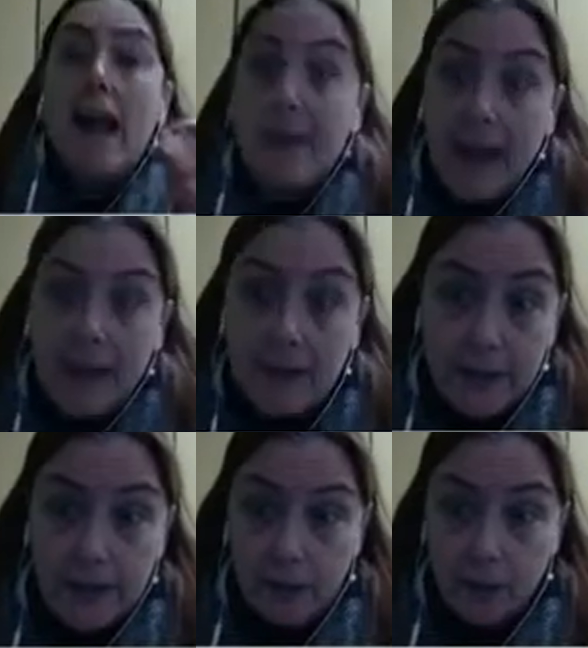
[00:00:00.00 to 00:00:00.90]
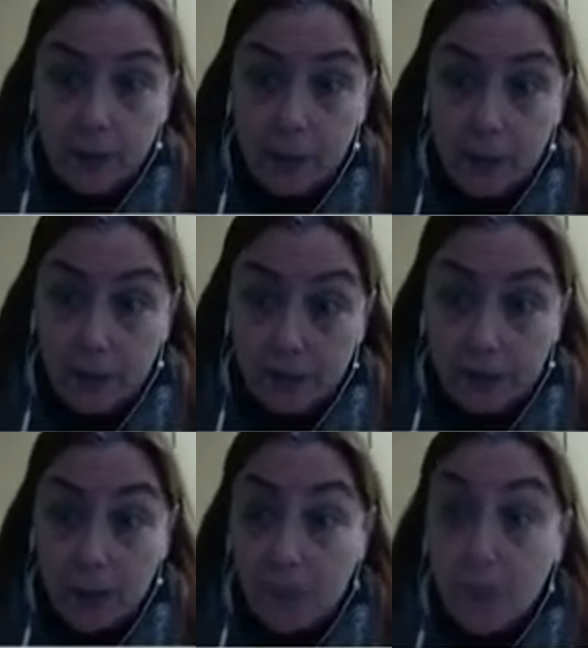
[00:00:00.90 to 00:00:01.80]
and that area is no longer
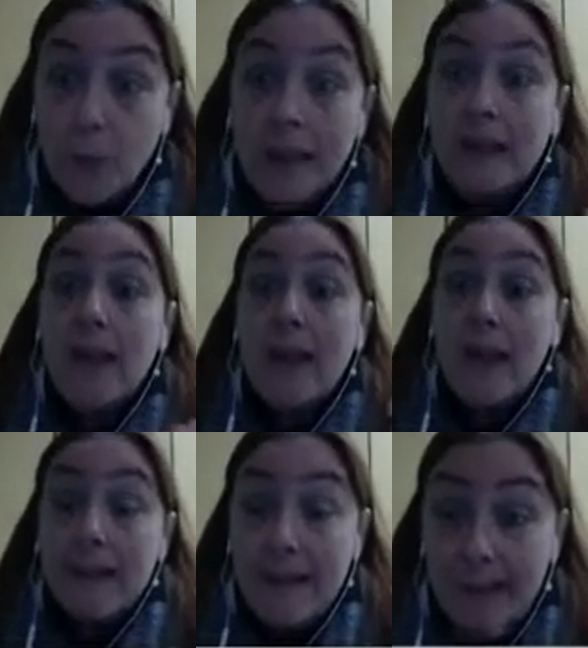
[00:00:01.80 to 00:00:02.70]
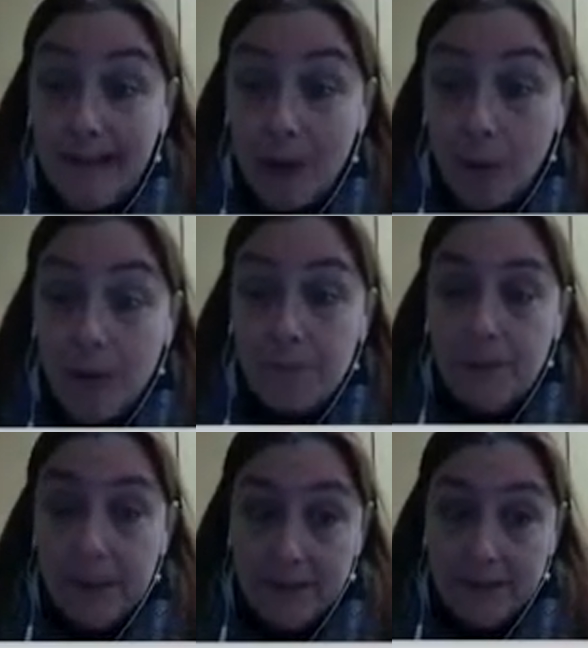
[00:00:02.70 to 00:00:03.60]
subject to wind. Now
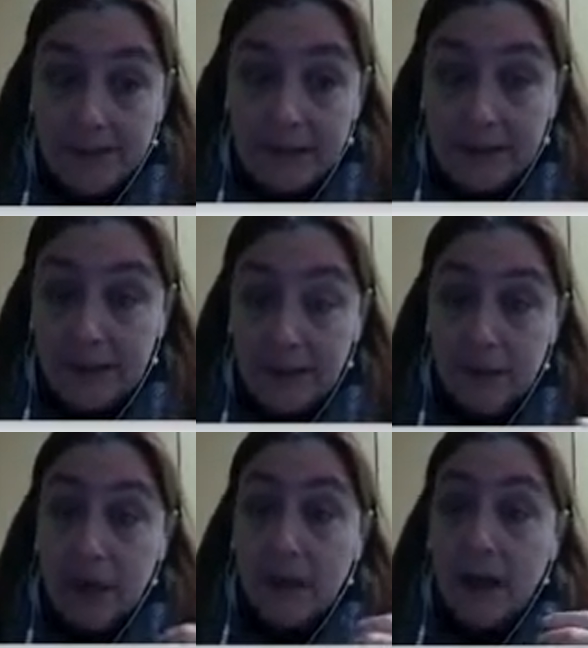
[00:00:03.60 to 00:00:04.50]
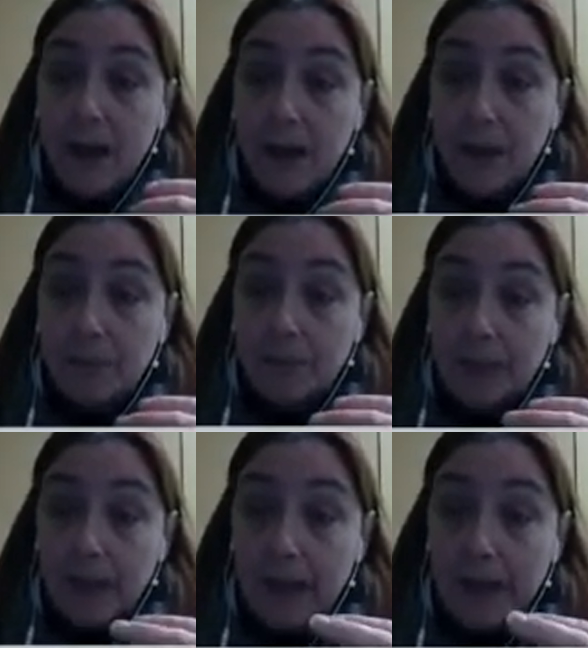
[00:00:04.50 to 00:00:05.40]
its seeds,
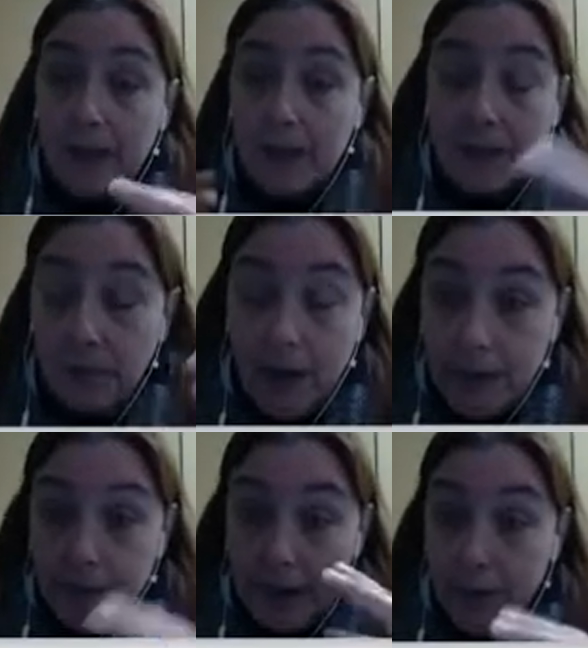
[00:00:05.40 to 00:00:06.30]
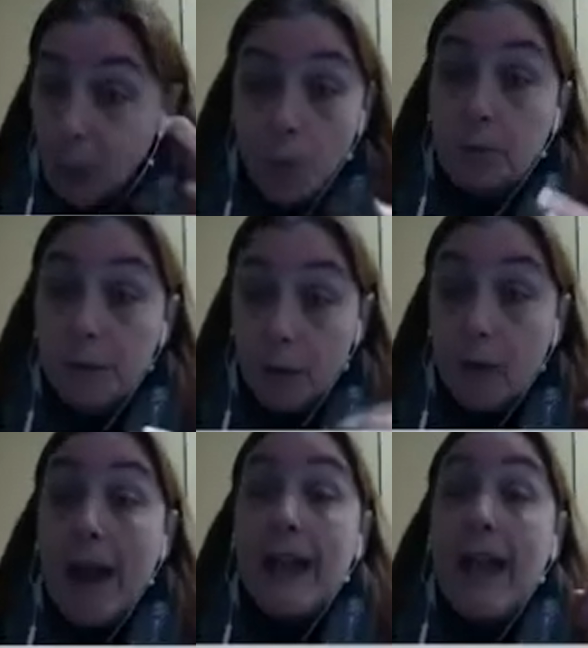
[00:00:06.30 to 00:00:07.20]
its body rather, won't blow
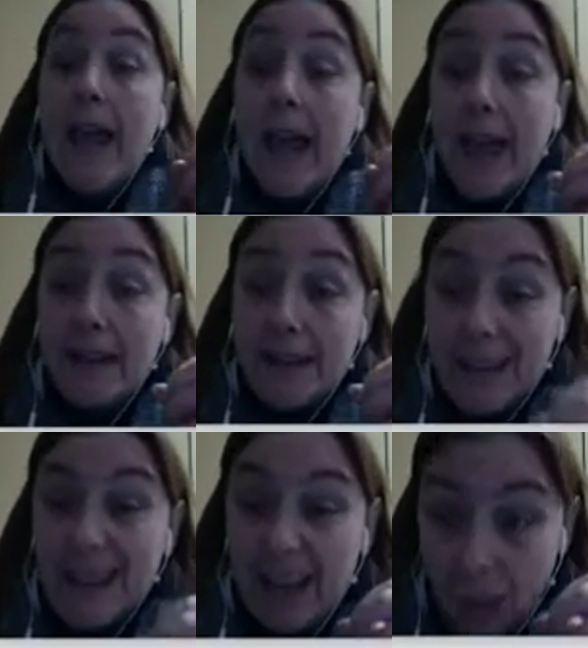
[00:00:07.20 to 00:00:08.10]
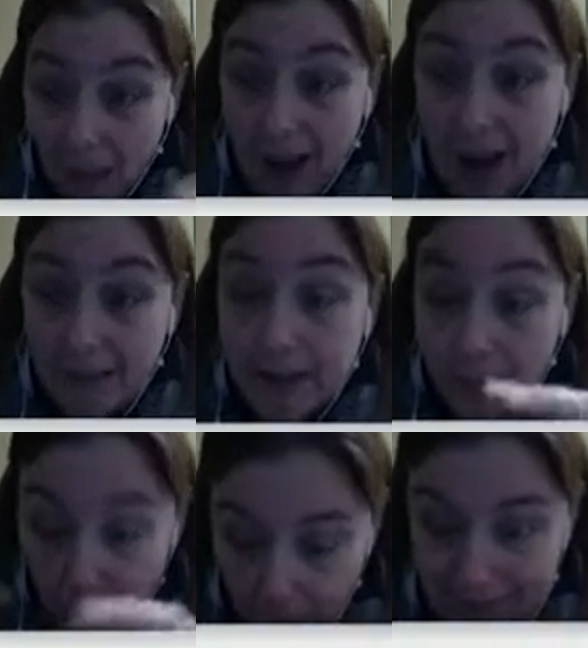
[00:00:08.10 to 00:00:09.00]
away, and it can
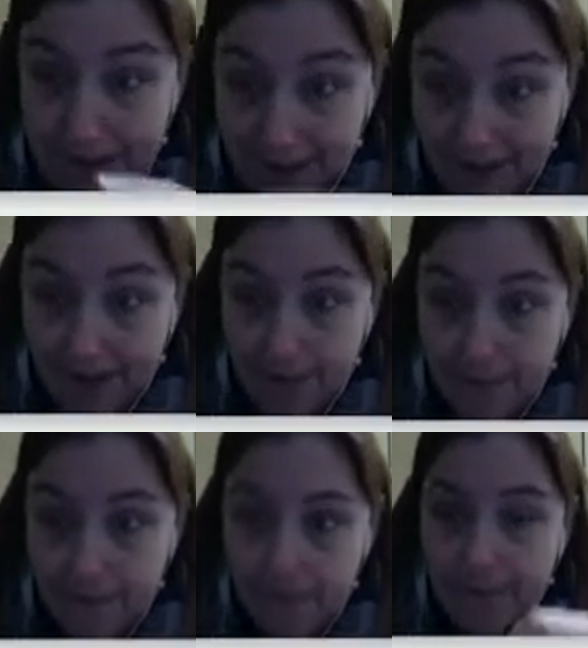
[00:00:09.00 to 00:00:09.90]
rot right there.